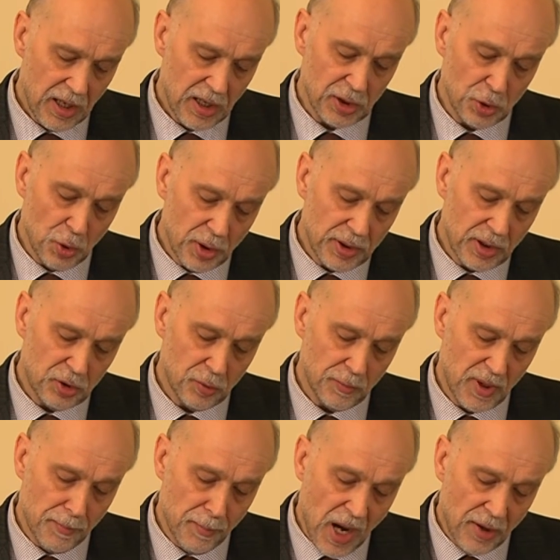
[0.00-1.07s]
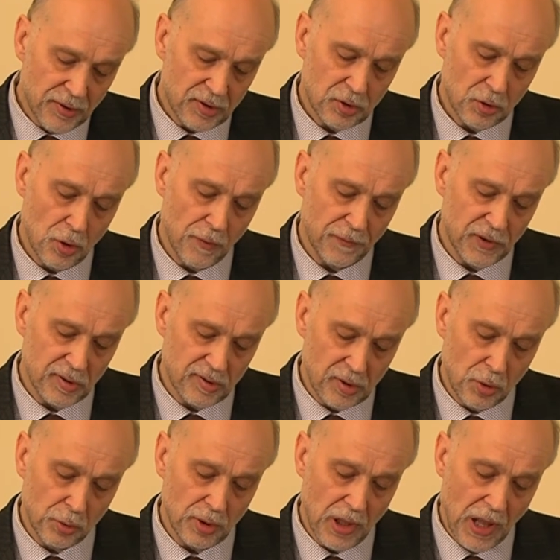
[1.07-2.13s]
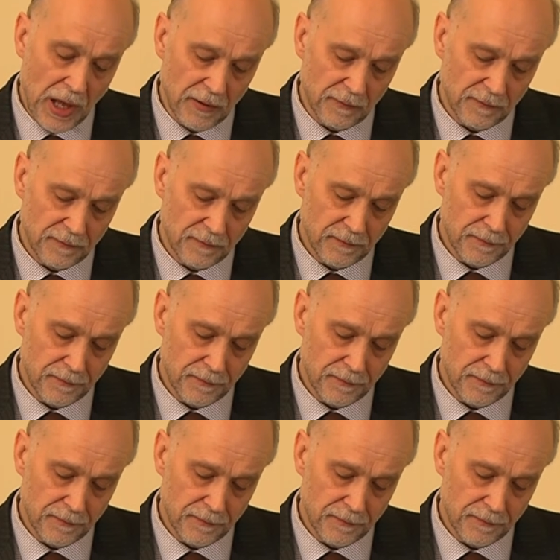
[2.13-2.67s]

in order to be master of his own life.